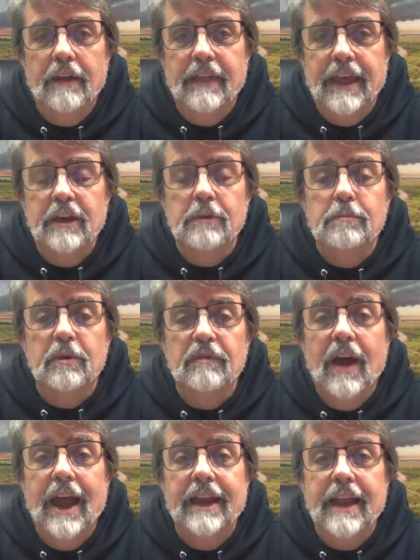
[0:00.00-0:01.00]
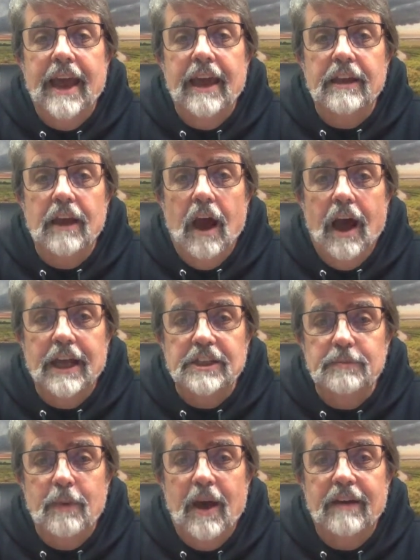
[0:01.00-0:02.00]
They can provide a
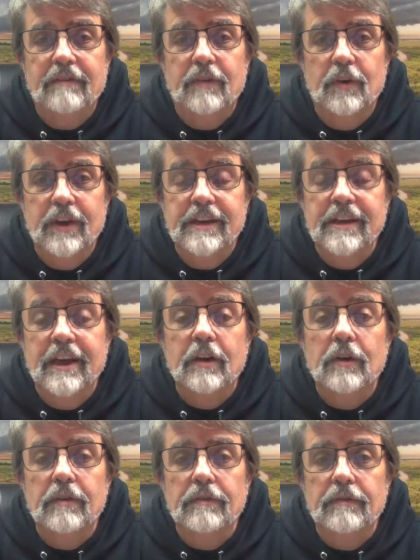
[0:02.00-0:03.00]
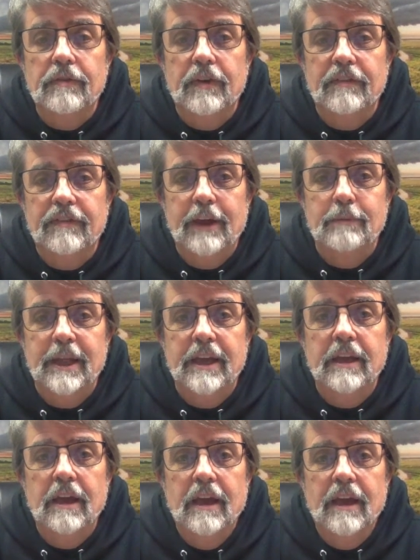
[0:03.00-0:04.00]
hotspot for a year for a
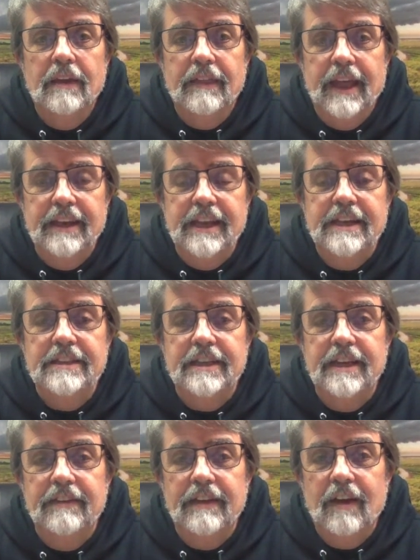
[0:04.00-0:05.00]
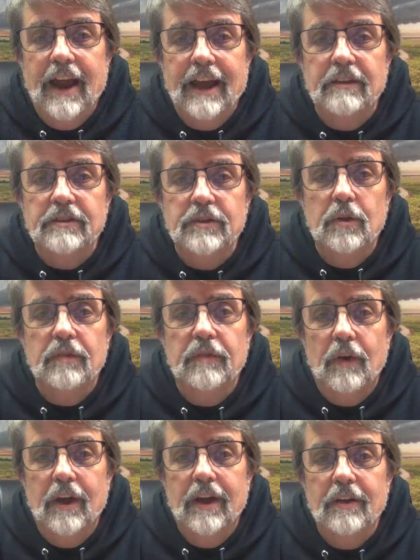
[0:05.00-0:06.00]
family that needs it in their household
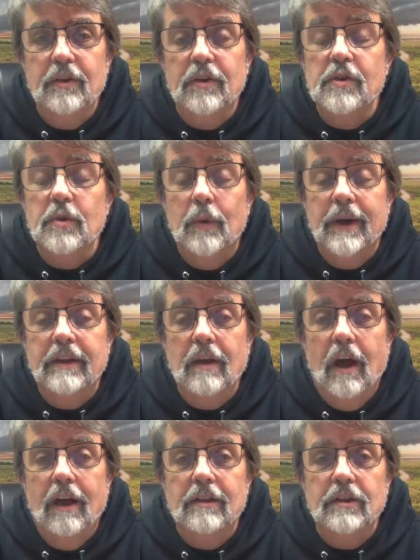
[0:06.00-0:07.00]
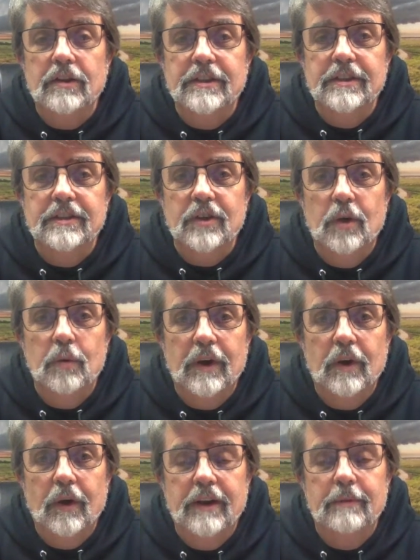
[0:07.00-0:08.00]
for $120, and so
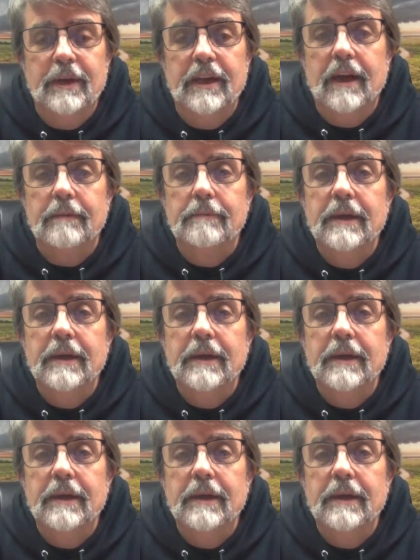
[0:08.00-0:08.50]
we're going to be